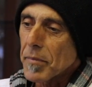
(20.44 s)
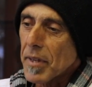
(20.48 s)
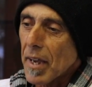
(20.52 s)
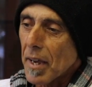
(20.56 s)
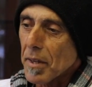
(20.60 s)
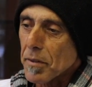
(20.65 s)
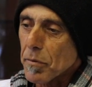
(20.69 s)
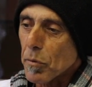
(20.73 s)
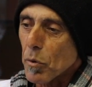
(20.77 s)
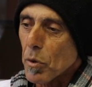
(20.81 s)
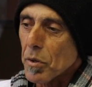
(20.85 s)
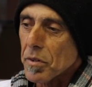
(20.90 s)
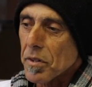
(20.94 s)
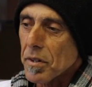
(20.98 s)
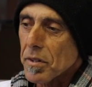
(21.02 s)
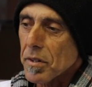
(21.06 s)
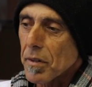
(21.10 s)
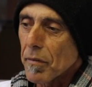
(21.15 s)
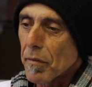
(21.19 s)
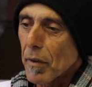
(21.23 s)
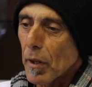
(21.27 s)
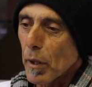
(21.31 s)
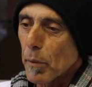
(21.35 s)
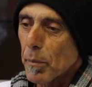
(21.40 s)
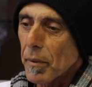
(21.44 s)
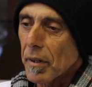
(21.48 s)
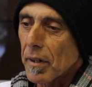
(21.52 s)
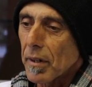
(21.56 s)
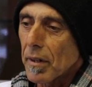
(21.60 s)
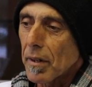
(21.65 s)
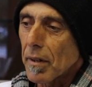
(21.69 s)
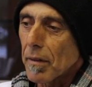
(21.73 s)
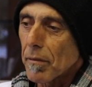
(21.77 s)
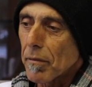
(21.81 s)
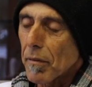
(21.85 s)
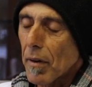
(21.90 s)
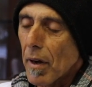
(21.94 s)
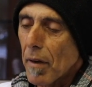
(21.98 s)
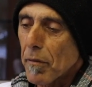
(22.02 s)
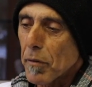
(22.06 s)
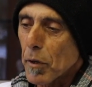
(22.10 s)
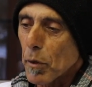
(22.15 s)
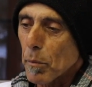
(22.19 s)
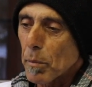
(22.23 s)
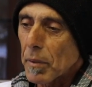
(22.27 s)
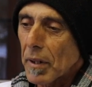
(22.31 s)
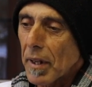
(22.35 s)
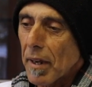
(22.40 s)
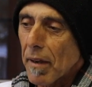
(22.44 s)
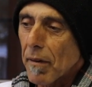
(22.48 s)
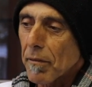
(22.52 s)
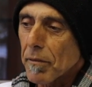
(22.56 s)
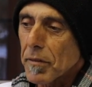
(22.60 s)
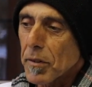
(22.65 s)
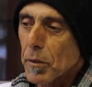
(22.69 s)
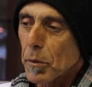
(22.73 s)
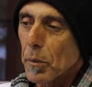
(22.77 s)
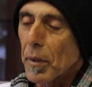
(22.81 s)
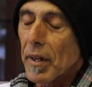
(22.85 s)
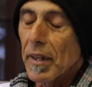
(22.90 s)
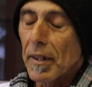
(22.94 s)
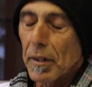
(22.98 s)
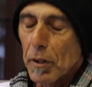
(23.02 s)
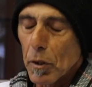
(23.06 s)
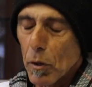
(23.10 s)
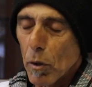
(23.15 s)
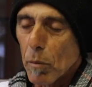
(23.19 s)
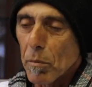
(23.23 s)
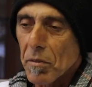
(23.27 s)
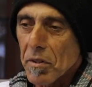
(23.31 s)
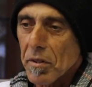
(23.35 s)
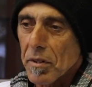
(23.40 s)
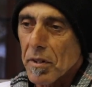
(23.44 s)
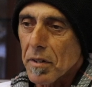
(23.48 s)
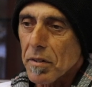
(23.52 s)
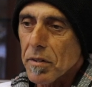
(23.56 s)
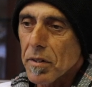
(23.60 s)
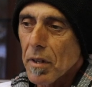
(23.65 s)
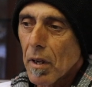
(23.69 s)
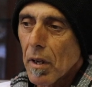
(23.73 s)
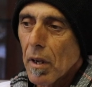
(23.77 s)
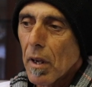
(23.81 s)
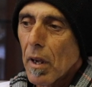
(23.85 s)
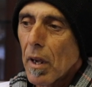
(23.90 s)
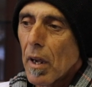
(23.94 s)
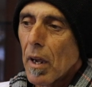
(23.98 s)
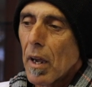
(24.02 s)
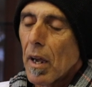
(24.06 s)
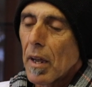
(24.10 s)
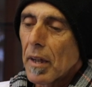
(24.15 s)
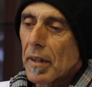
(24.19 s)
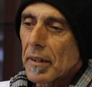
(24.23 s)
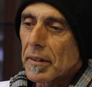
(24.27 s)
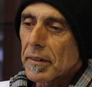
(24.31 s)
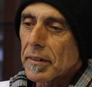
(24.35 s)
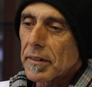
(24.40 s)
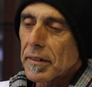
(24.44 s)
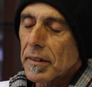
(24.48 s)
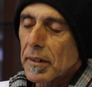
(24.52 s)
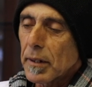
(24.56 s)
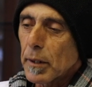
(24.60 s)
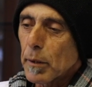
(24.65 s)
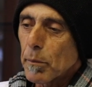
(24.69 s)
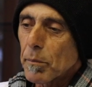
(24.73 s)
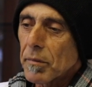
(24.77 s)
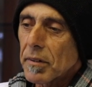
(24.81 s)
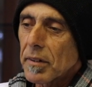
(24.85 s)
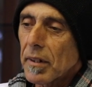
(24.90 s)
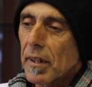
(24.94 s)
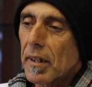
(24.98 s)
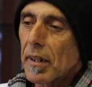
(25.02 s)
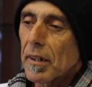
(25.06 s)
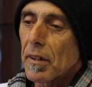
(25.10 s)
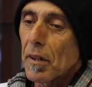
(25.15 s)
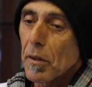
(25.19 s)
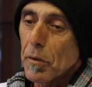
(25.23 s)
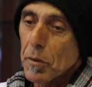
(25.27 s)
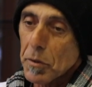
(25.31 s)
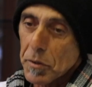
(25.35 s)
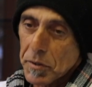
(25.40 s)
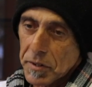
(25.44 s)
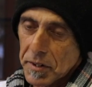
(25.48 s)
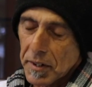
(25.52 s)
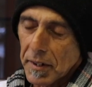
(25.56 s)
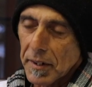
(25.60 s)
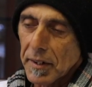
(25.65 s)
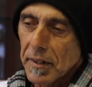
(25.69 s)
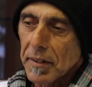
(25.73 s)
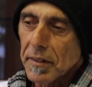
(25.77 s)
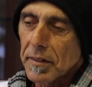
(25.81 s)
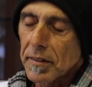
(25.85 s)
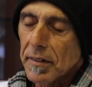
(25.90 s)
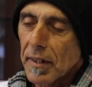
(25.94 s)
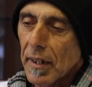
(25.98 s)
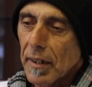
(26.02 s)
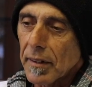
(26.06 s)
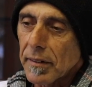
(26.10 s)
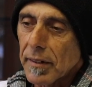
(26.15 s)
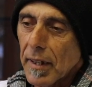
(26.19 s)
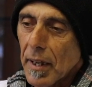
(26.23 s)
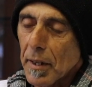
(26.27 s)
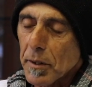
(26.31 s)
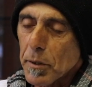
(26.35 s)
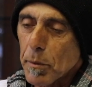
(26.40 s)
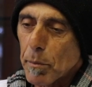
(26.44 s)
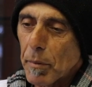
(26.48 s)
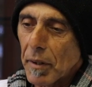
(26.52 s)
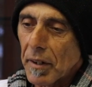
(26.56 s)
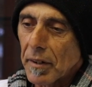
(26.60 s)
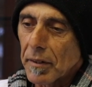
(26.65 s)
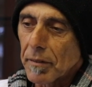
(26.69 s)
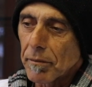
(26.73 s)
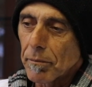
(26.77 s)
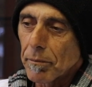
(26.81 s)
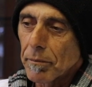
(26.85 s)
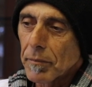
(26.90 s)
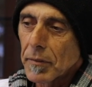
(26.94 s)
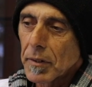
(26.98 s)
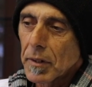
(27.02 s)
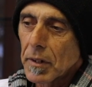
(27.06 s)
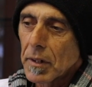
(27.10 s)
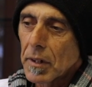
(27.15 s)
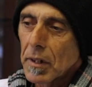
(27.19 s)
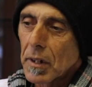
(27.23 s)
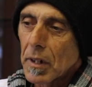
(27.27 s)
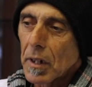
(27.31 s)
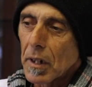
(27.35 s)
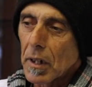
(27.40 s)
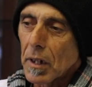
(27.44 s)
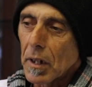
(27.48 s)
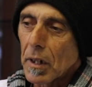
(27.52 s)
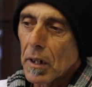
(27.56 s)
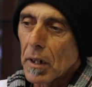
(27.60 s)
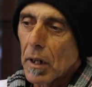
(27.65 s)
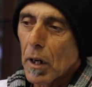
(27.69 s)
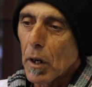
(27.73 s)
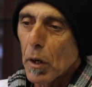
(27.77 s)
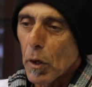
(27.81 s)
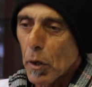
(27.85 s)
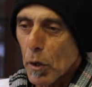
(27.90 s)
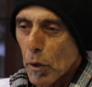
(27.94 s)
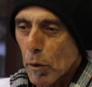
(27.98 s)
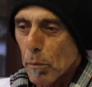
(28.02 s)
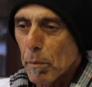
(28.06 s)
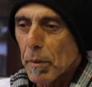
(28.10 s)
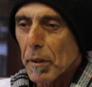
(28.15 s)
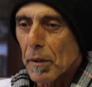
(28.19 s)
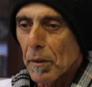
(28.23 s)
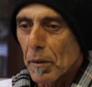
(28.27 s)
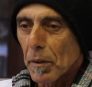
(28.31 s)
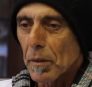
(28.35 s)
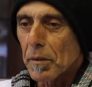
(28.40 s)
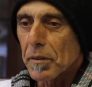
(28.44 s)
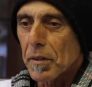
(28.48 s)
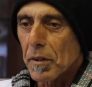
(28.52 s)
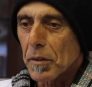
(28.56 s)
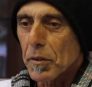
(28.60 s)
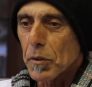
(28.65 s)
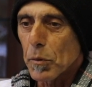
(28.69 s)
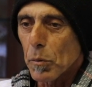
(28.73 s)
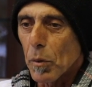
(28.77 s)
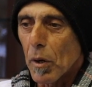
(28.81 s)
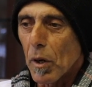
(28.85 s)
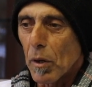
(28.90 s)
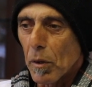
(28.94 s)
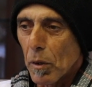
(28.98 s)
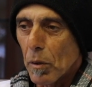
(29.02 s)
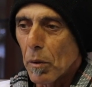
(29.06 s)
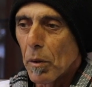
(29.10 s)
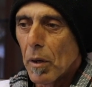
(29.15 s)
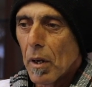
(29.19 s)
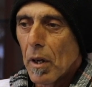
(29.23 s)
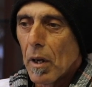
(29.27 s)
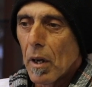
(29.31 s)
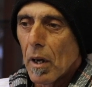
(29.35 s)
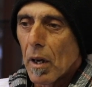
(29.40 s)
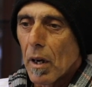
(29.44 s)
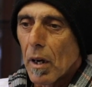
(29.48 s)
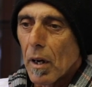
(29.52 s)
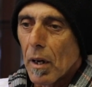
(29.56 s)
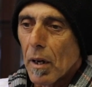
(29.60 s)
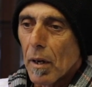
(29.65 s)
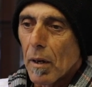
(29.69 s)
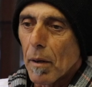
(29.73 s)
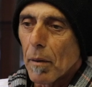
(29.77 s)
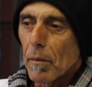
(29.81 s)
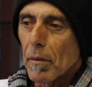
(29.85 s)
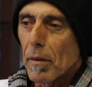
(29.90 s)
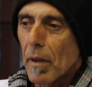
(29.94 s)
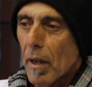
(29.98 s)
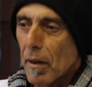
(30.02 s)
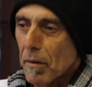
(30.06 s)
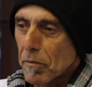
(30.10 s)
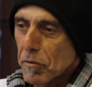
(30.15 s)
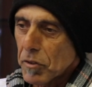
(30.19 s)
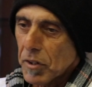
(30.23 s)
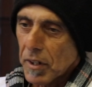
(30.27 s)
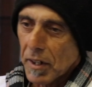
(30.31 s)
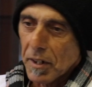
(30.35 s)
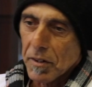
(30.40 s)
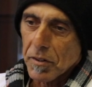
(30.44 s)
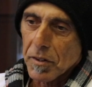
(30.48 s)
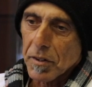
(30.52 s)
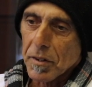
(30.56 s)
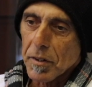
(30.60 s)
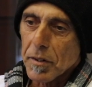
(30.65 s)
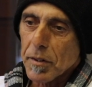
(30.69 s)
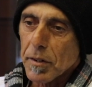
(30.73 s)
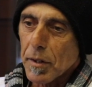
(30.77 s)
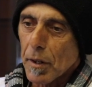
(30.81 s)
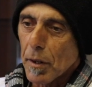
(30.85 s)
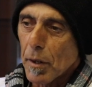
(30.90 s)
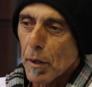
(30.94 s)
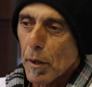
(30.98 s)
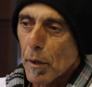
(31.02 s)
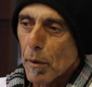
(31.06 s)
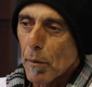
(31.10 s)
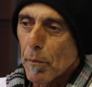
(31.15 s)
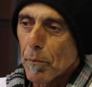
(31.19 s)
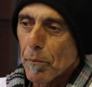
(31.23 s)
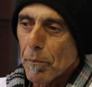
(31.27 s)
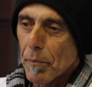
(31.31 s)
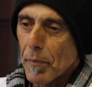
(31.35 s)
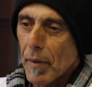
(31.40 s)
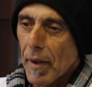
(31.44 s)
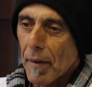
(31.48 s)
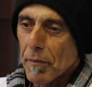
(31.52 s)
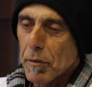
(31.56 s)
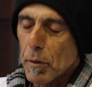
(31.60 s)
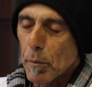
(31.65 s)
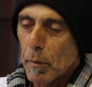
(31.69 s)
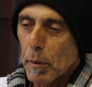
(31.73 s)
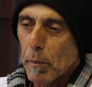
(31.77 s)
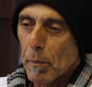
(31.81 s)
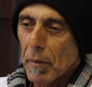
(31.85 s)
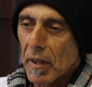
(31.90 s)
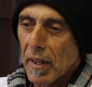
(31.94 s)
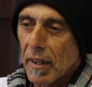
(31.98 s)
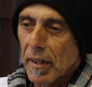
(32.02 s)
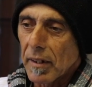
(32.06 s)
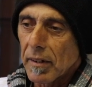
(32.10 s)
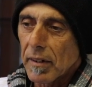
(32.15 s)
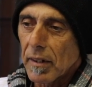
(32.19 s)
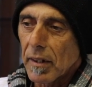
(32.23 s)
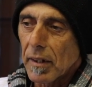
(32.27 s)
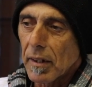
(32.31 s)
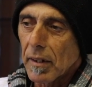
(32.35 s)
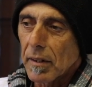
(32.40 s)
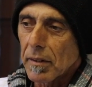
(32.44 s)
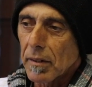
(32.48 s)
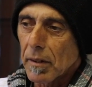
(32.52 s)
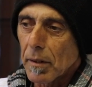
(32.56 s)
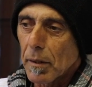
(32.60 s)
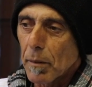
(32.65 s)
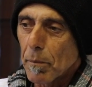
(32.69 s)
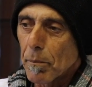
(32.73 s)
task force is developing a 5-year plan to end homelessness. It seems in other cities that that's been a hard pill to swallow. A lot of changes have to be made, and